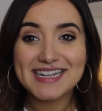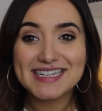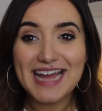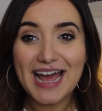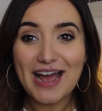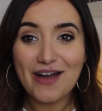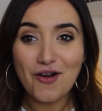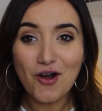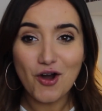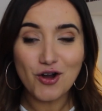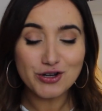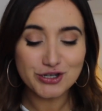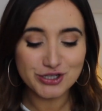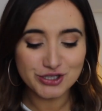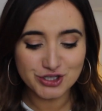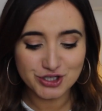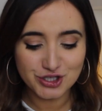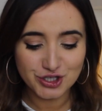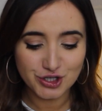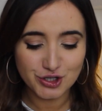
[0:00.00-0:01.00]
Now
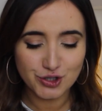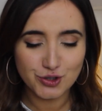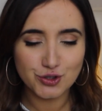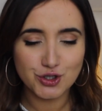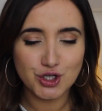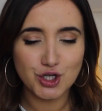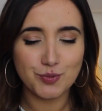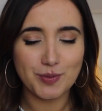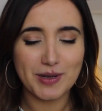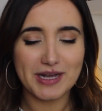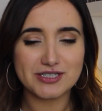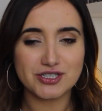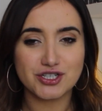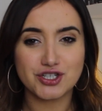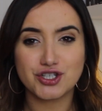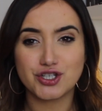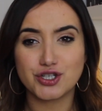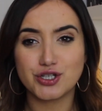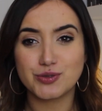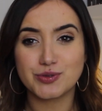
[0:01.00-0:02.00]
on to two pairs
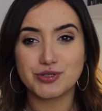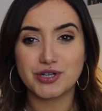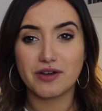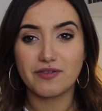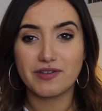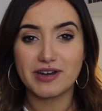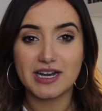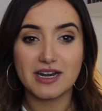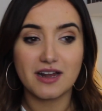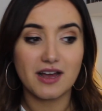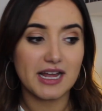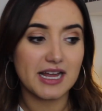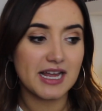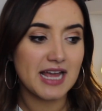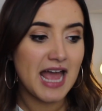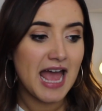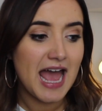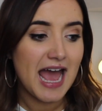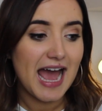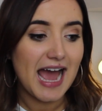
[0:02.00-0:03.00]
of shoes which I really
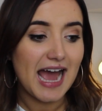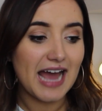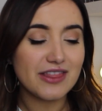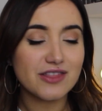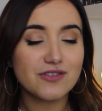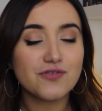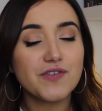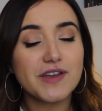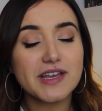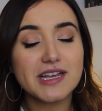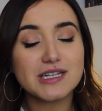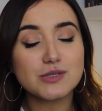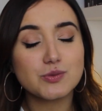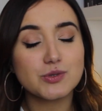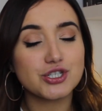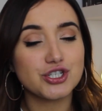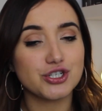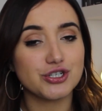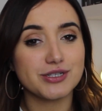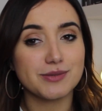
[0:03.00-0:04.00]
like. And the thing is
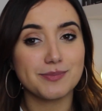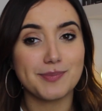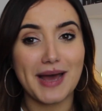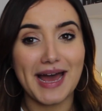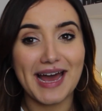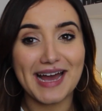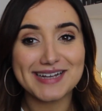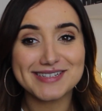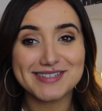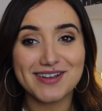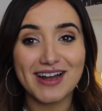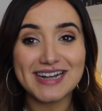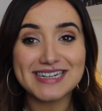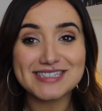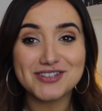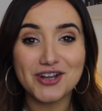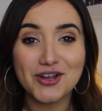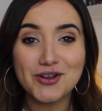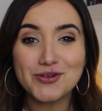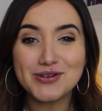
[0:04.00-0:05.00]
with shoes and bags, I
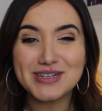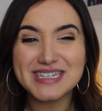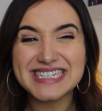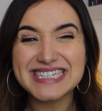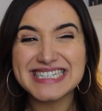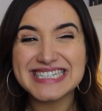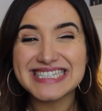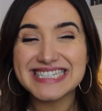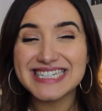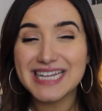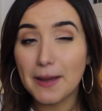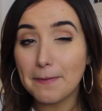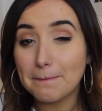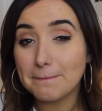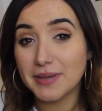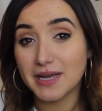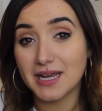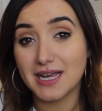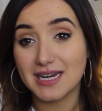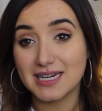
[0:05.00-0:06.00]
don't
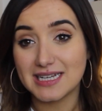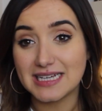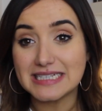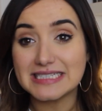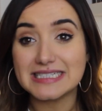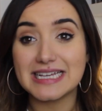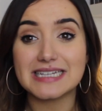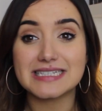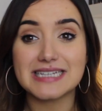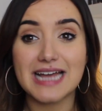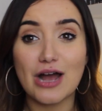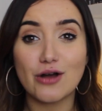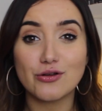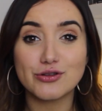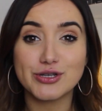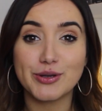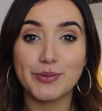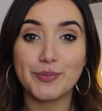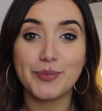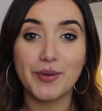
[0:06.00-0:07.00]
typically set
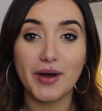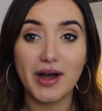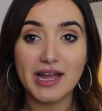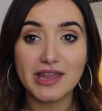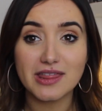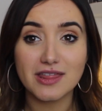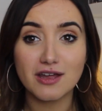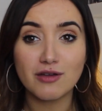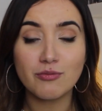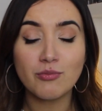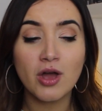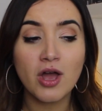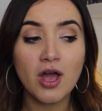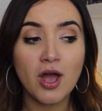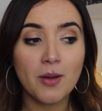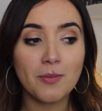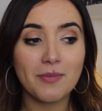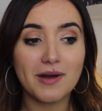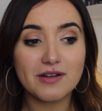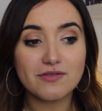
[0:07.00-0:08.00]
out to buy them.
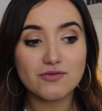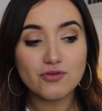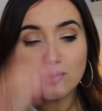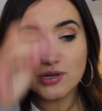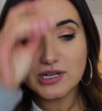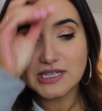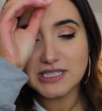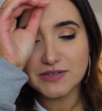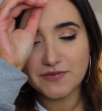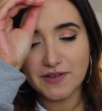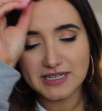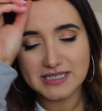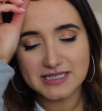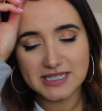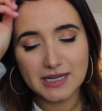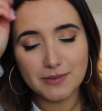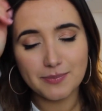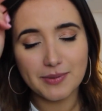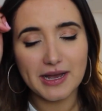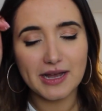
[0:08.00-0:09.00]
My rule is if I
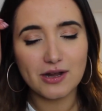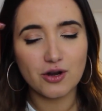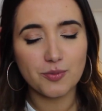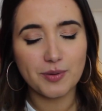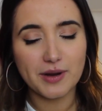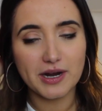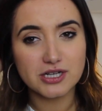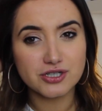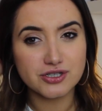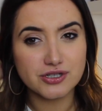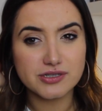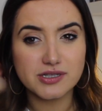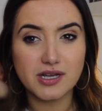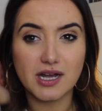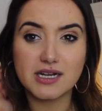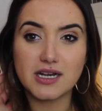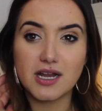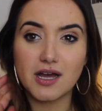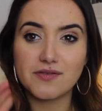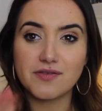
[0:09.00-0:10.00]
see a bag or a pair of shoes
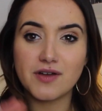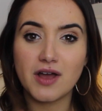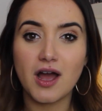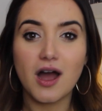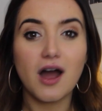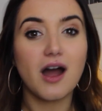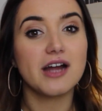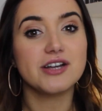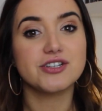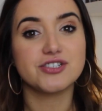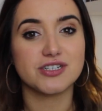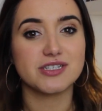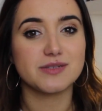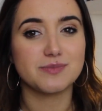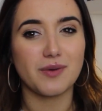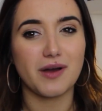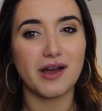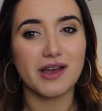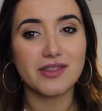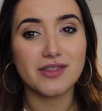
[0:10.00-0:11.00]
that I love, I
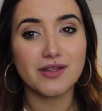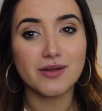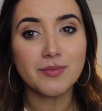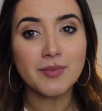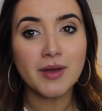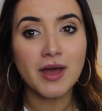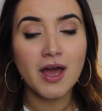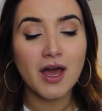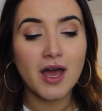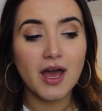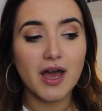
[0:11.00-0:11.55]
just buy them.